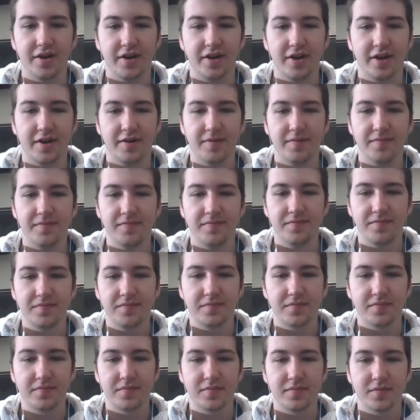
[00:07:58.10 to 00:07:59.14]
I
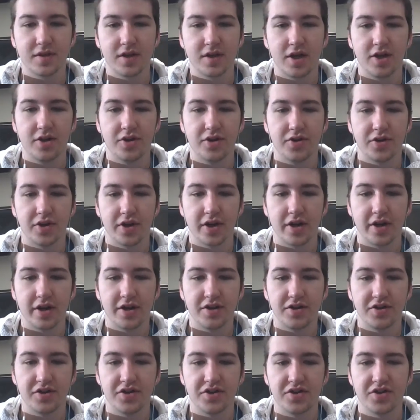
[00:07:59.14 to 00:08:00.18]
know you
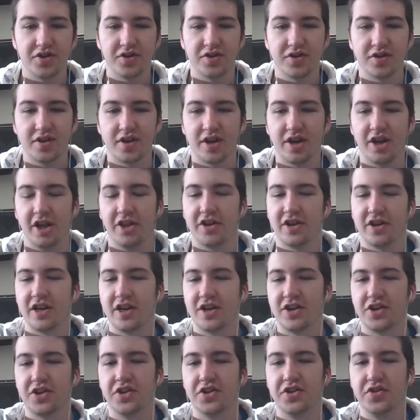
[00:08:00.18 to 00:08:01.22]
guys. I think
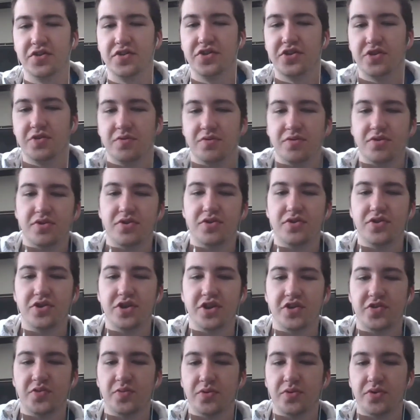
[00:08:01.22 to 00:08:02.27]
actually the
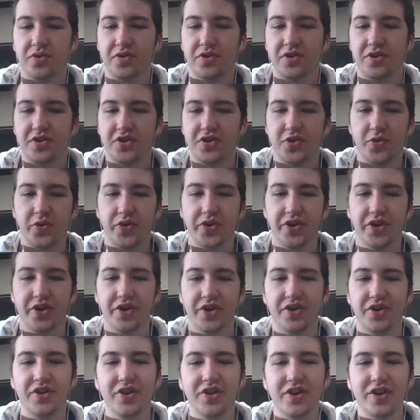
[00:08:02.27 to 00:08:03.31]
Duyes boys tweeted.
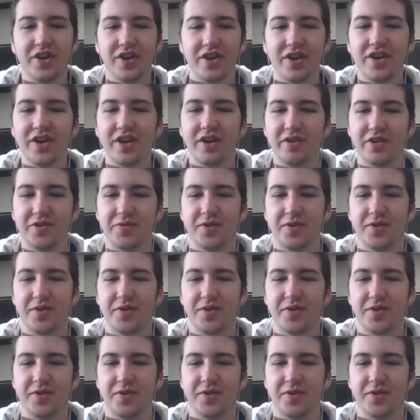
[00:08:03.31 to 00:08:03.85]
It was